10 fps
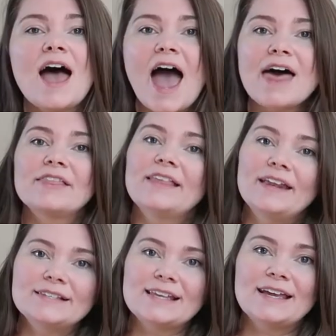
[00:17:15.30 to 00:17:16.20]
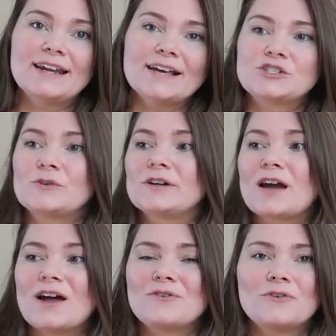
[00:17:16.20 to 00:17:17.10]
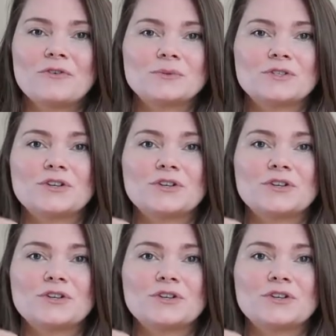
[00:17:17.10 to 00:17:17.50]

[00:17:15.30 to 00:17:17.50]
and the lady standing next to her, I don't know if it was a